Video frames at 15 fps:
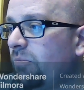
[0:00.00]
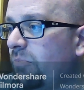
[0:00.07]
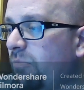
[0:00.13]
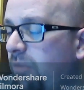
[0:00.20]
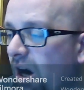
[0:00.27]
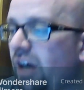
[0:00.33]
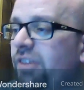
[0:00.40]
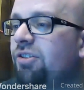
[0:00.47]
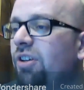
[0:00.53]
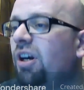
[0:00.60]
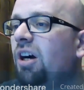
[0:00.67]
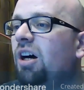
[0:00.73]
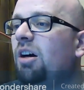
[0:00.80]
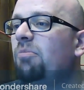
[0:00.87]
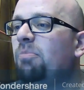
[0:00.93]

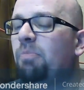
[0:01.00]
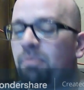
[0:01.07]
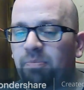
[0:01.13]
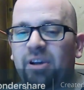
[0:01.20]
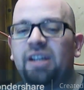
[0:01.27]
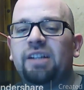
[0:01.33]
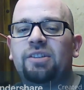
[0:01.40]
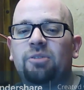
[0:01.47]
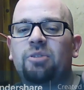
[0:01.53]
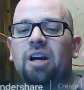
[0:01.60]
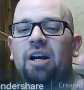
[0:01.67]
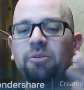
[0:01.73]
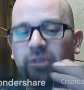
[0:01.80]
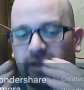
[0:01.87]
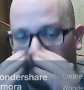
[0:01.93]
Montreal beat the
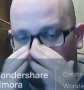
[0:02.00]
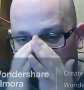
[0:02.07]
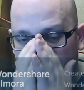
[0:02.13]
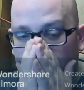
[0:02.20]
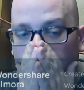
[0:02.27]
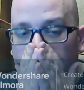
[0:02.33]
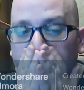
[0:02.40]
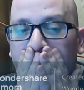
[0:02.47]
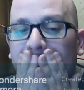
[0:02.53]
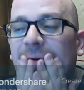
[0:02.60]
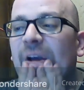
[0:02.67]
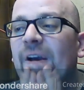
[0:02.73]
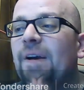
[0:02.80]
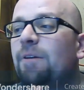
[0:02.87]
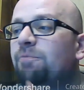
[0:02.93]
Red Wings.
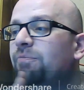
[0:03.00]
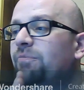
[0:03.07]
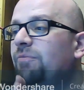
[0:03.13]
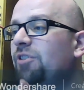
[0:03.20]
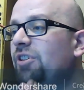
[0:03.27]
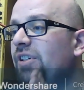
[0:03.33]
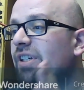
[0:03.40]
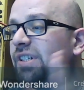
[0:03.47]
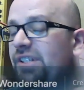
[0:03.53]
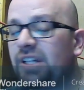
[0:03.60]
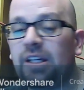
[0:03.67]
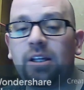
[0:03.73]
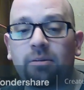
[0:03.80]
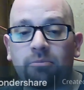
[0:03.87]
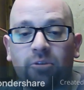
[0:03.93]
Okay, so this
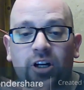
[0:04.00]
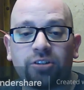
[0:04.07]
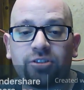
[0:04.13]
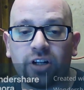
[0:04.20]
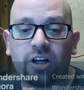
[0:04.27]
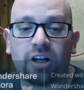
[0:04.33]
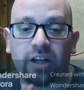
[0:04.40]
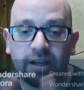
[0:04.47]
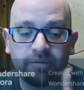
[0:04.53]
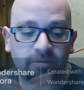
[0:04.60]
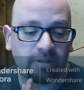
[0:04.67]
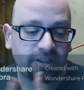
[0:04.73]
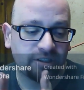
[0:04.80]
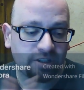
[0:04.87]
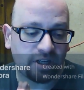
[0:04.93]
team, Montreal,
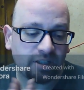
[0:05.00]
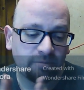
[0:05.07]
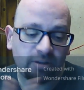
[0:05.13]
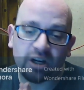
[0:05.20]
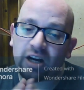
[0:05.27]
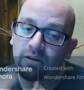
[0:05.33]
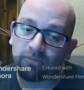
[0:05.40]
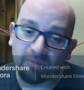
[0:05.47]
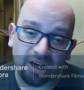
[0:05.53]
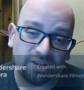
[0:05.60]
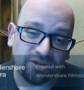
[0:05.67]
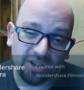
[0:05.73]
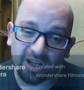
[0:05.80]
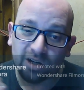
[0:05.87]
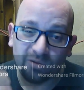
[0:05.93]
everybody's talking about how
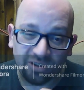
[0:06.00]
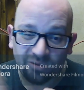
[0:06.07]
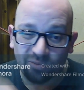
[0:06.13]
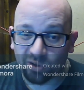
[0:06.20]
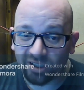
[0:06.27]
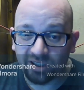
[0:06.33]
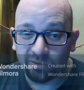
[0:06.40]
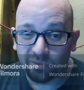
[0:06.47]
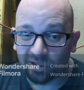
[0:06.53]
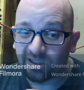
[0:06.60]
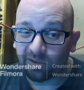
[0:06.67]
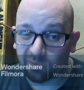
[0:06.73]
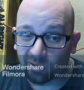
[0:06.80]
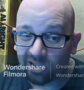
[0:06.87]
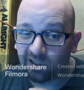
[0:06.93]
Montreal was really,
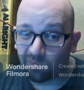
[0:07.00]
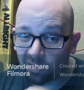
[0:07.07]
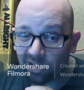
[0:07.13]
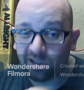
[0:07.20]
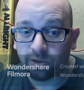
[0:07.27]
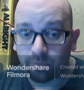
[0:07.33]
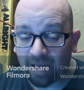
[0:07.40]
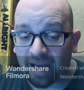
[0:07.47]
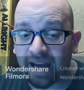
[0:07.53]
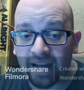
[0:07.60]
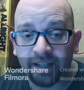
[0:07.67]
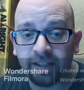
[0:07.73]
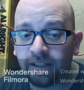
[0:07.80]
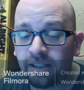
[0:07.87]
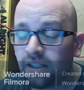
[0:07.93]
really, really, really
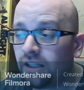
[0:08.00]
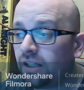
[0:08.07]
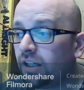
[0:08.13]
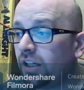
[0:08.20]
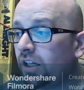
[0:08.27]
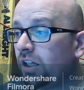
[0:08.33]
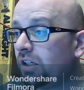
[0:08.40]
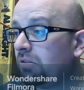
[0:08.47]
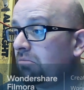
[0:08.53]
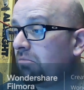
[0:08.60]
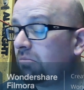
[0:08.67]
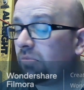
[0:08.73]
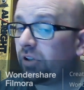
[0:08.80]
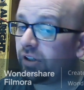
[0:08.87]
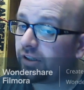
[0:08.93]
bad.
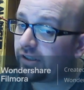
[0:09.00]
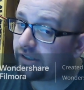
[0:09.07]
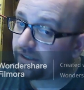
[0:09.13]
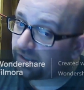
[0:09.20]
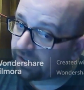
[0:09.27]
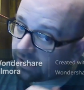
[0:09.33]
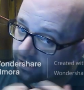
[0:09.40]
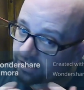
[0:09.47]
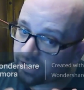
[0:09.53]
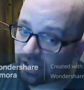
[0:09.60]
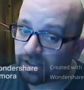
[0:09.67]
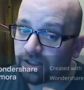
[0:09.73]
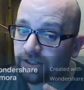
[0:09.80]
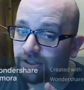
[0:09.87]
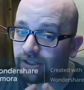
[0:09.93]
They're
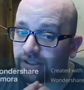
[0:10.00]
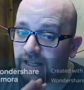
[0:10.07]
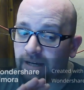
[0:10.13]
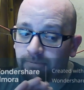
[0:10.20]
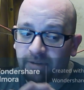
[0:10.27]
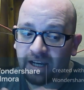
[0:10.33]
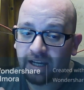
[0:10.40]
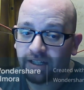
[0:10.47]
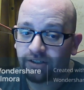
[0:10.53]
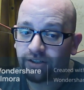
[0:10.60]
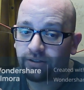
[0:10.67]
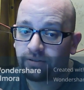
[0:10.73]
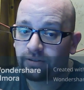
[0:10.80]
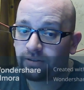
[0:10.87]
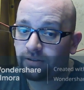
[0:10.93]
starting to turn that
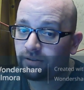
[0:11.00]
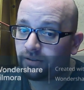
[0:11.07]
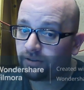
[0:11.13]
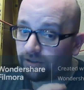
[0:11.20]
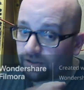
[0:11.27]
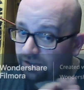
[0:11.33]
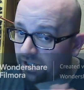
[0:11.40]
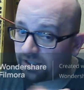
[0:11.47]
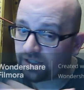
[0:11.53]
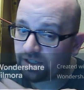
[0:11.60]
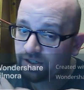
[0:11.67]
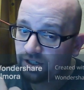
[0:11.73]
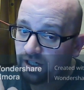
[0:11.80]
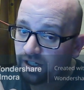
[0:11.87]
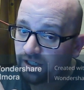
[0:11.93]
page. They're starting to
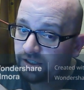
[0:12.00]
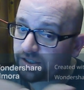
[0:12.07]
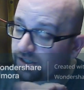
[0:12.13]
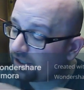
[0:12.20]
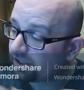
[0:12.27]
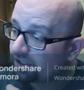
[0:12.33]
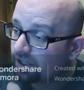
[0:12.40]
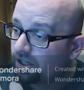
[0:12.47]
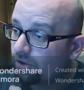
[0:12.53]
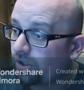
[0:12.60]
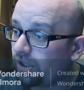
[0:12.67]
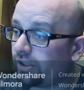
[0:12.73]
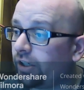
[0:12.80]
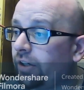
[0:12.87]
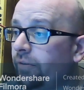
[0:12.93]
turn, starting to
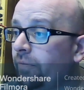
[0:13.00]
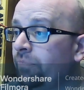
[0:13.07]
corner.